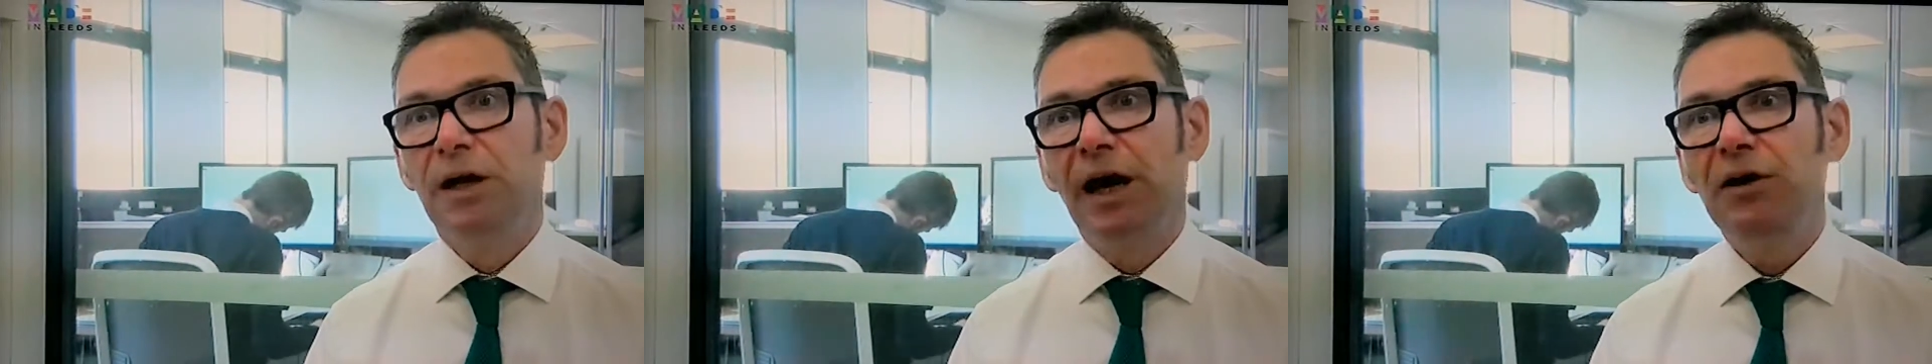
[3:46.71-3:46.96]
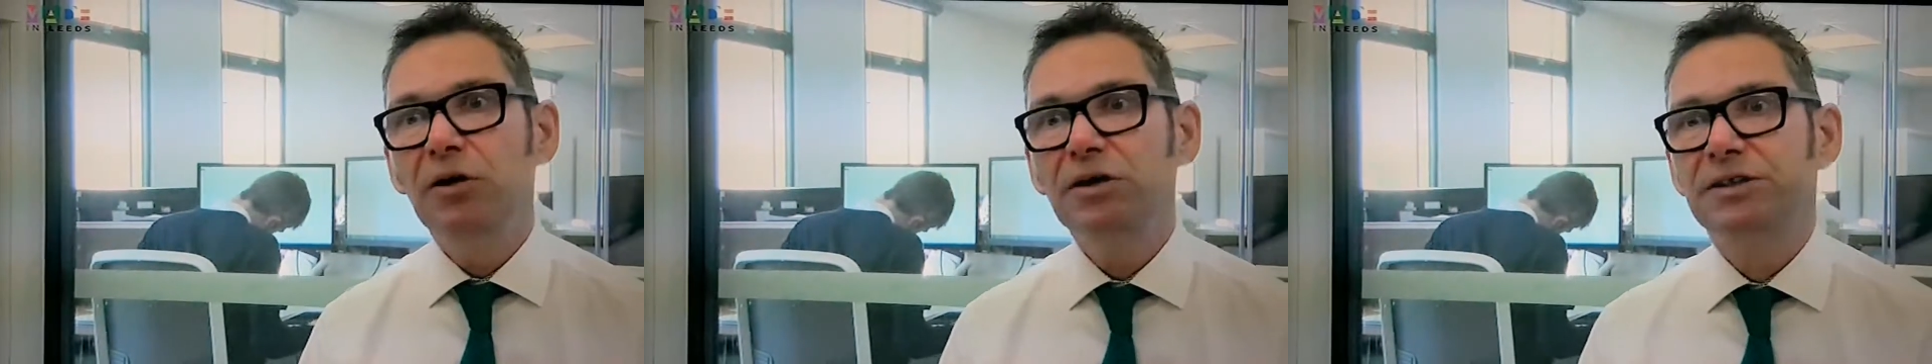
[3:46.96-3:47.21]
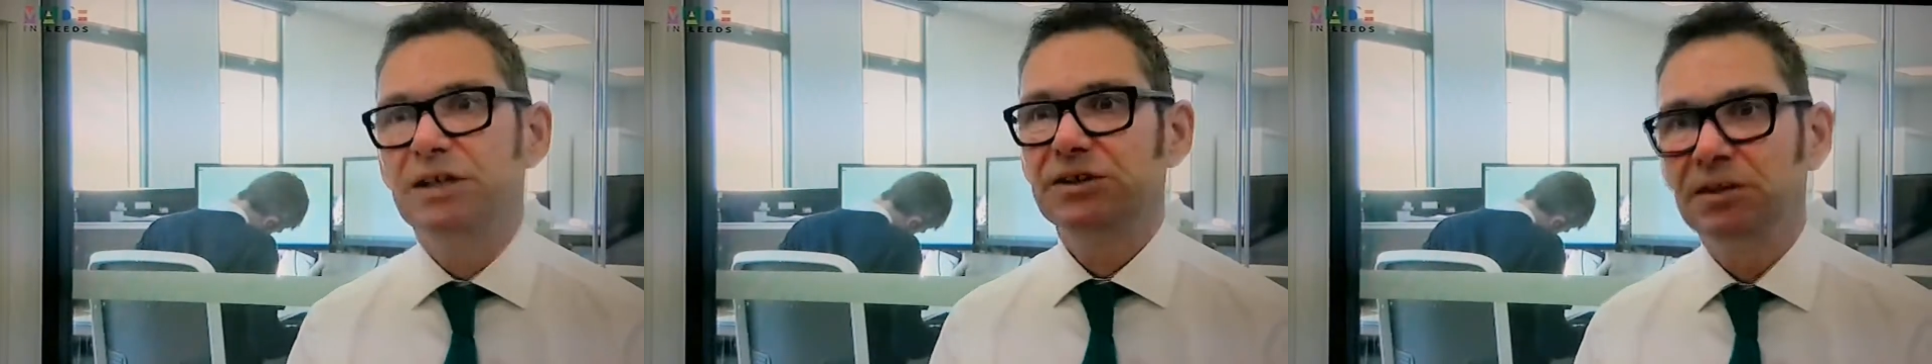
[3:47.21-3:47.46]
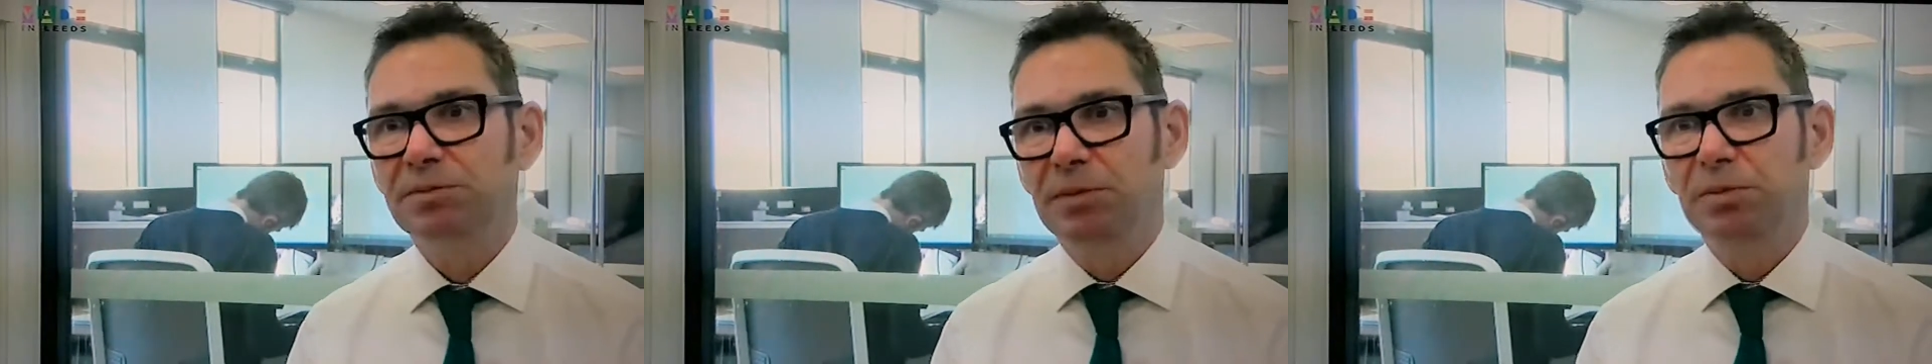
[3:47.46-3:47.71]
and not
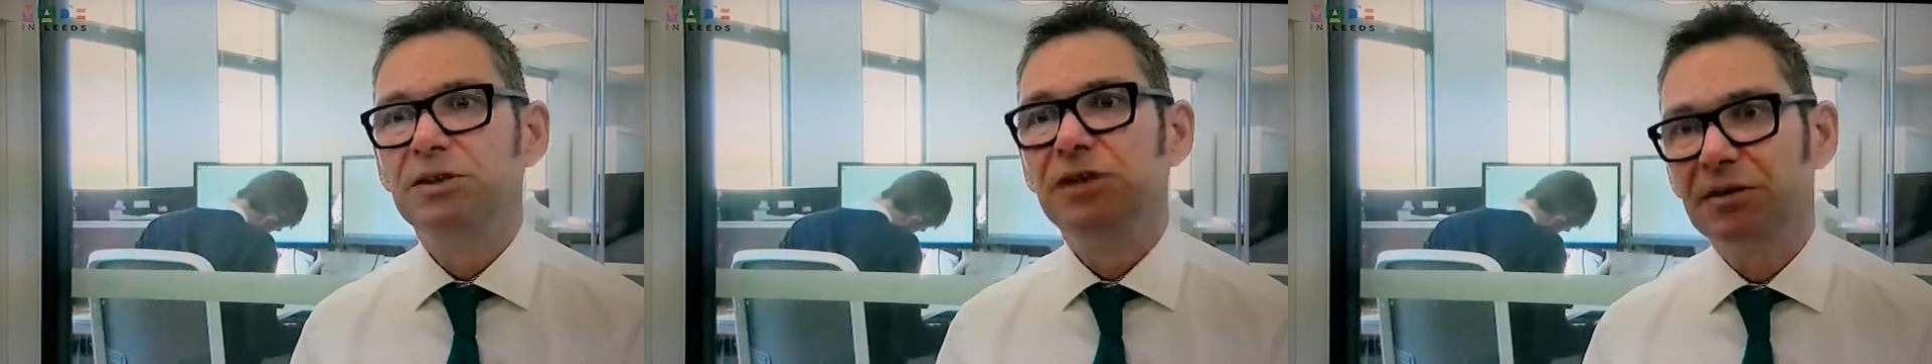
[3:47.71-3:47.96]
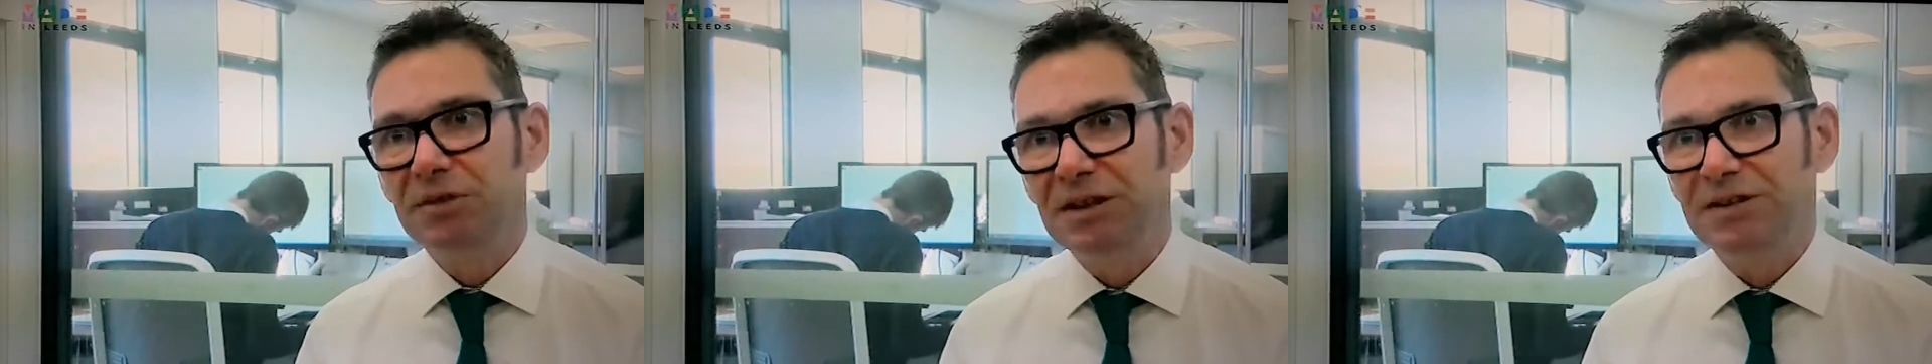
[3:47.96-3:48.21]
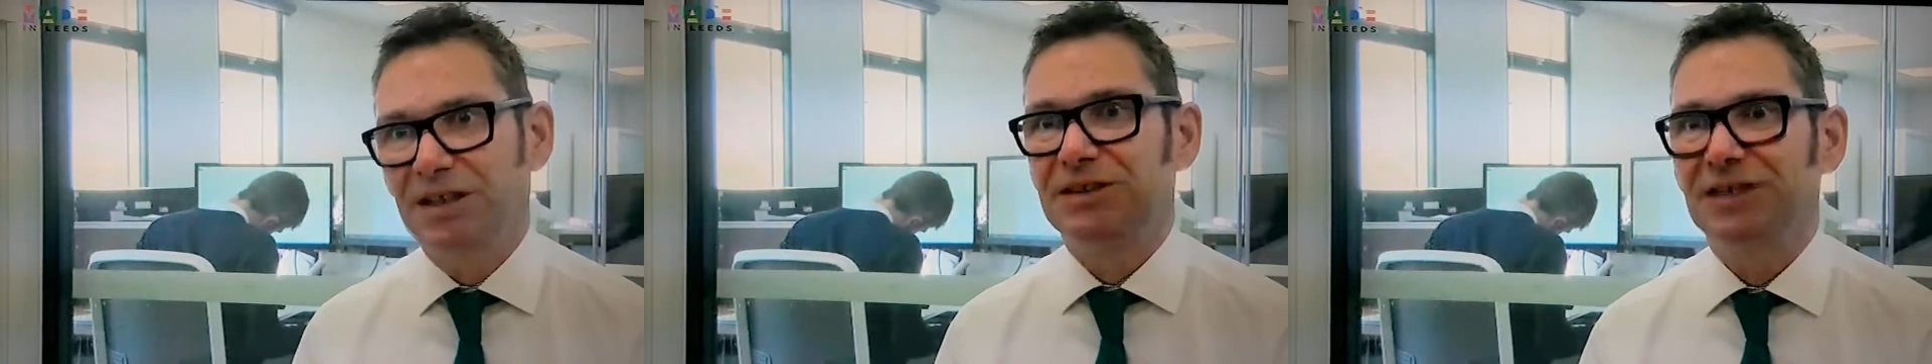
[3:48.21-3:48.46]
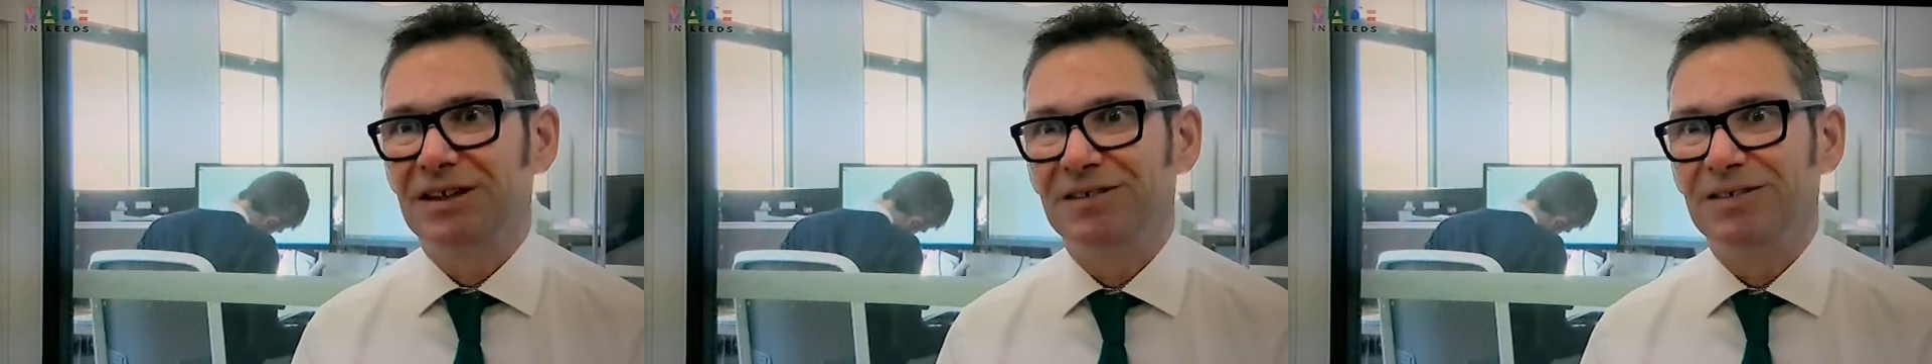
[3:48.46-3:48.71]
testing people that don't need
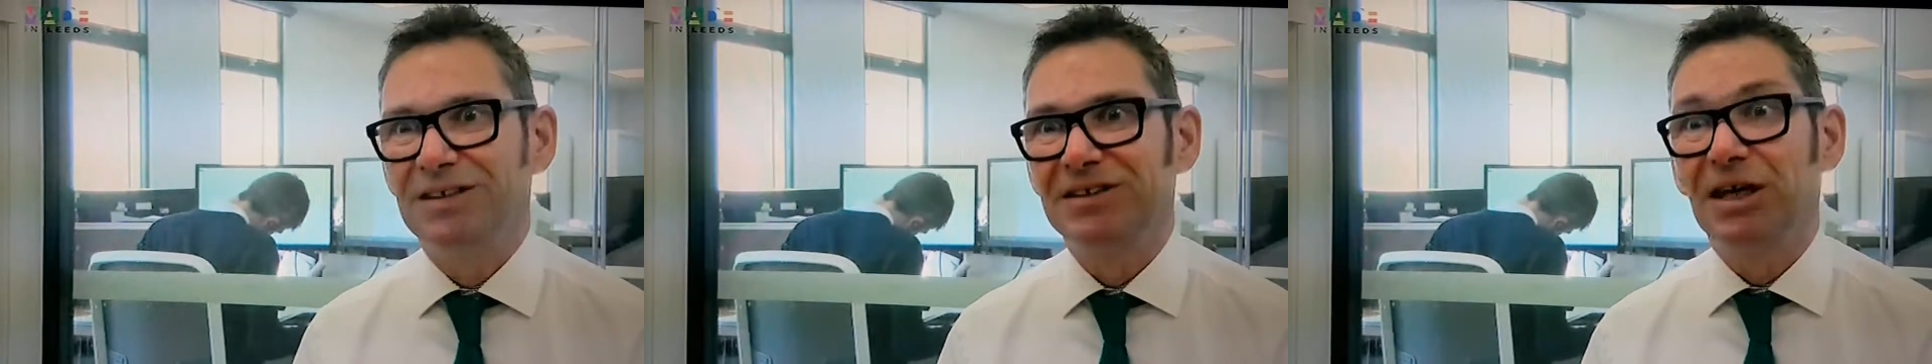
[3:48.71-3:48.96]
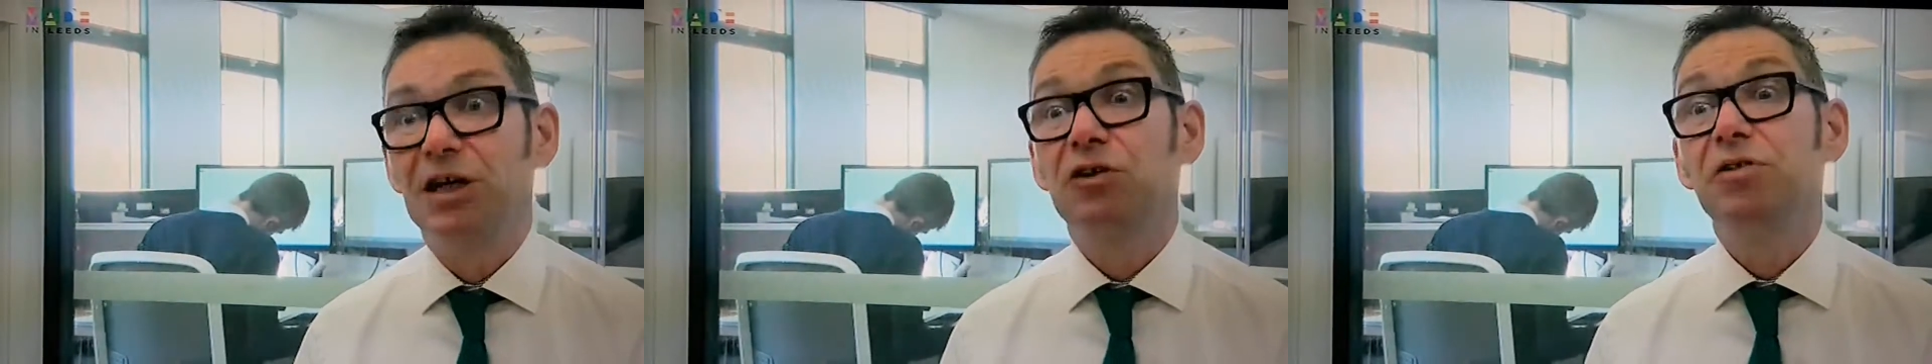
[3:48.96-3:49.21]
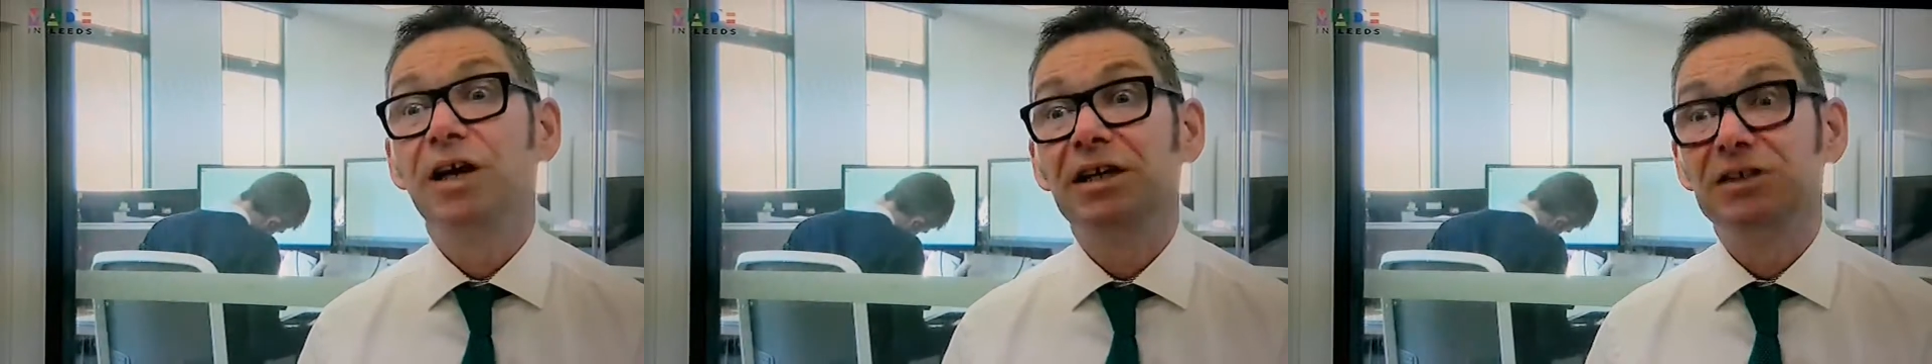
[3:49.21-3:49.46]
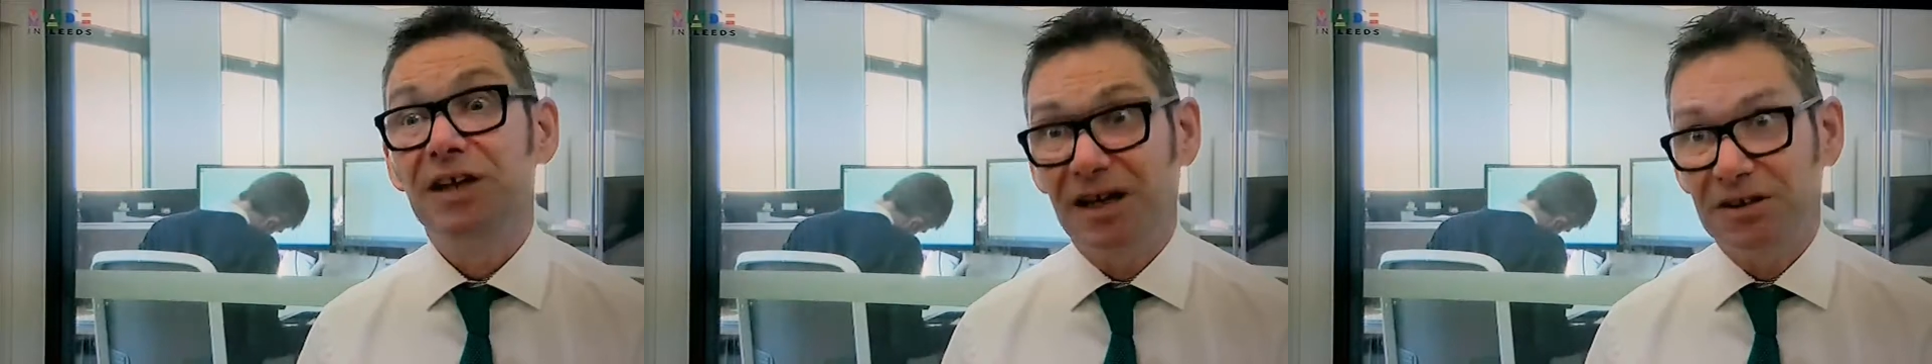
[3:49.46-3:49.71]
testing, because that
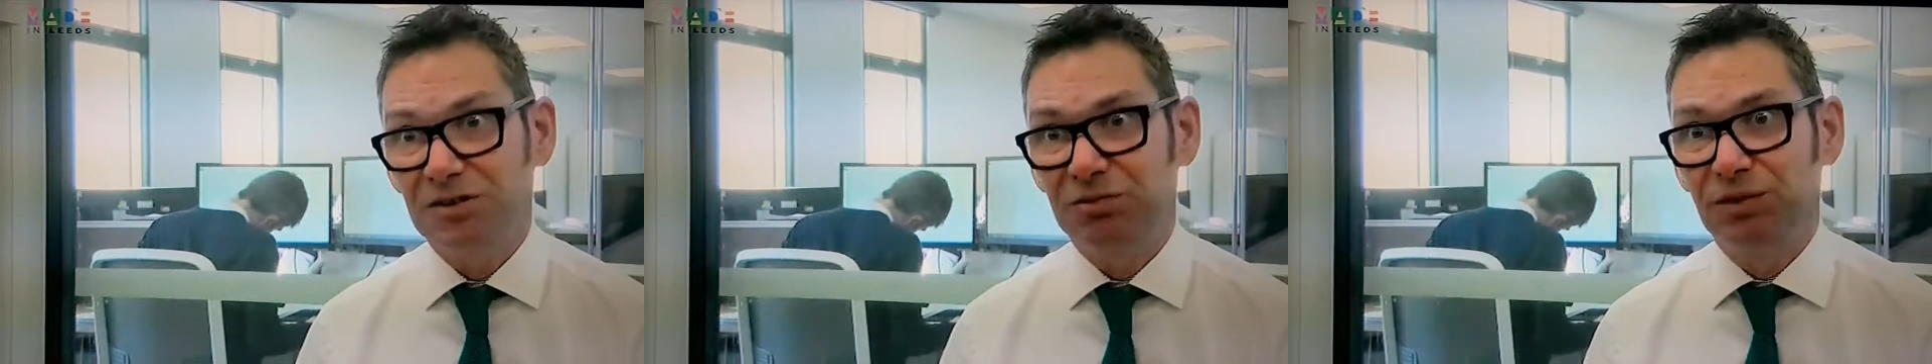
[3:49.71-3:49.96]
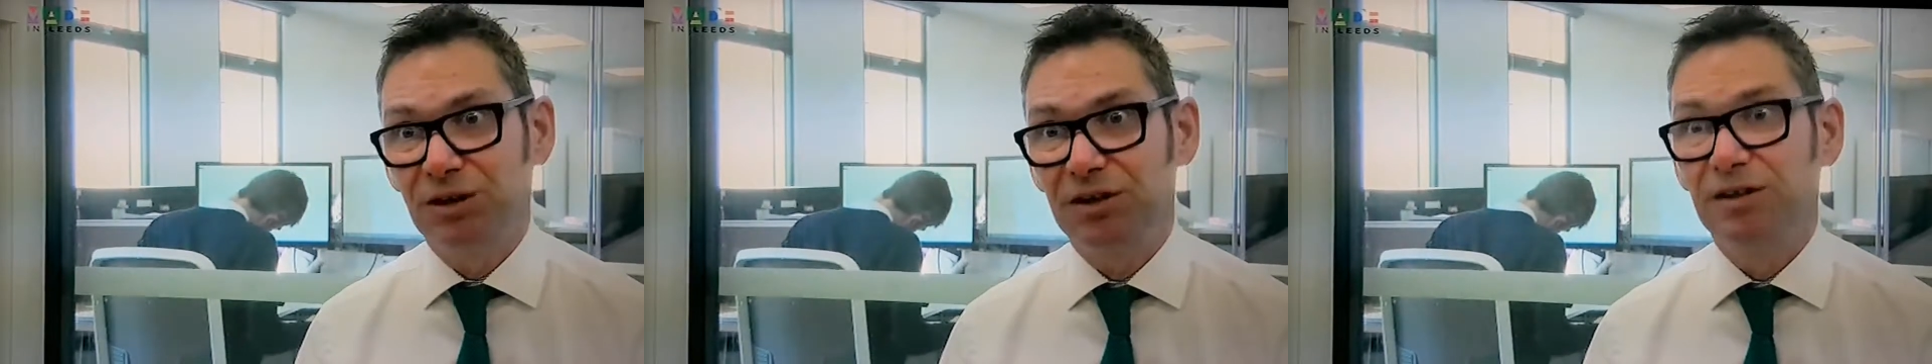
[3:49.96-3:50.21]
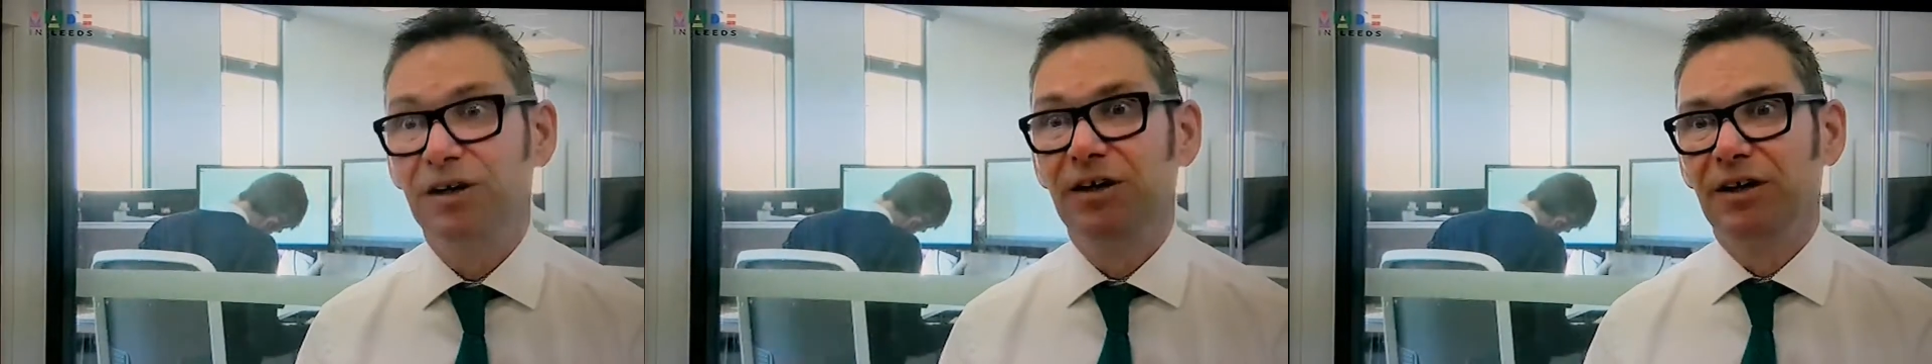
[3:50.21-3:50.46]
creates extra work